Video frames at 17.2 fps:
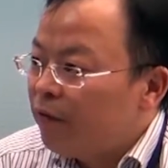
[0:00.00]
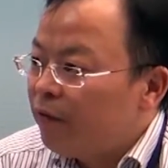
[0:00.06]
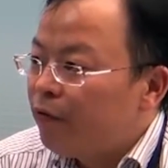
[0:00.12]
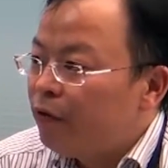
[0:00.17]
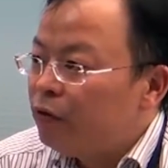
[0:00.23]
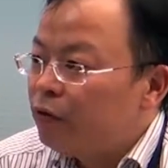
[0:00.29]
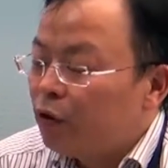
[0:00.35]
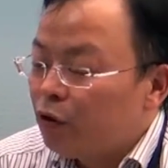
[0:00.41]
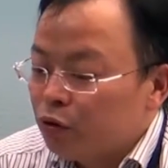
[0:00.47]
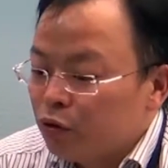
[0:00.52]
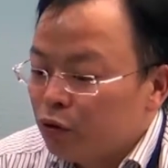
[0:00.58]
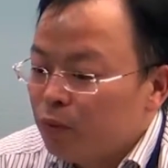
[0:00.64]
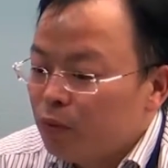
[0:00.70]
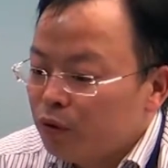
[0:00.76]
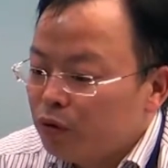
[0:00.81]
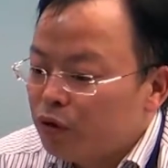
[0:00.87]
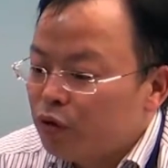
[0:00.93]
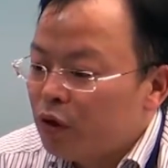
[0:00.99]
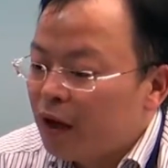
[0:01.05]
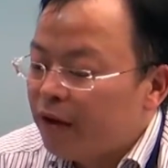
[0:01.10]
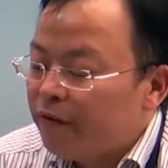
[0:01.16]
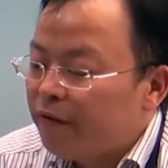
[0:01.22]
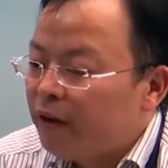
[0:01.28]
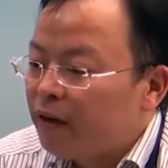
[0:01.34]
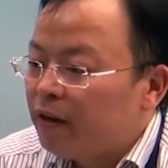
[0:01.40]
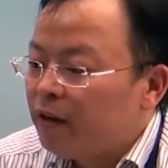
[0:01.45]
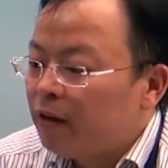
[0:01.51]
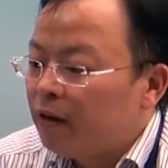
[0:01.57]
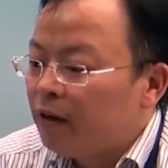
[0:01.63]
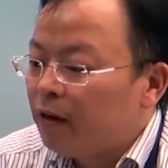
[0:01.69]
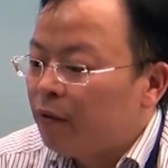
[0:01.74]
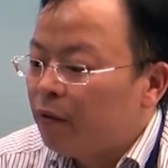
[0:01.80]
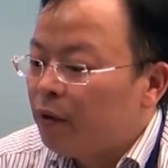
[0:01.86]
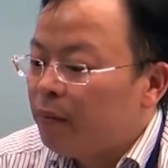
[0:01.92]
For the autonomous driving,
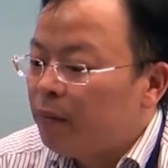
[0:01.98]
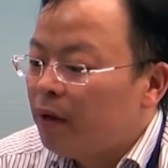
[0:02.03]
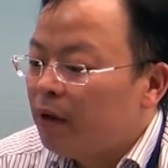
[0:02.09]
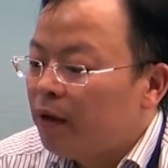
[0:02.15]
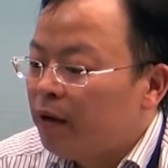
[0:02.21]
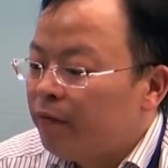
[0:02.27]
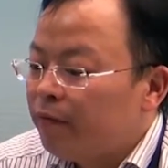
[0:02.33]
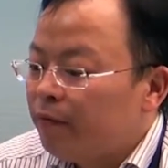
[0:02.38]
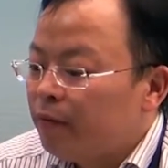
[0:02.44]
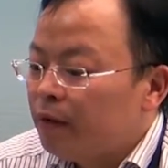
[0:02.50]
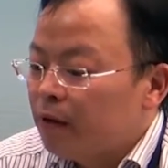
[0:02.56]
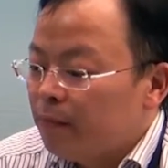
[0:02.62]
we believe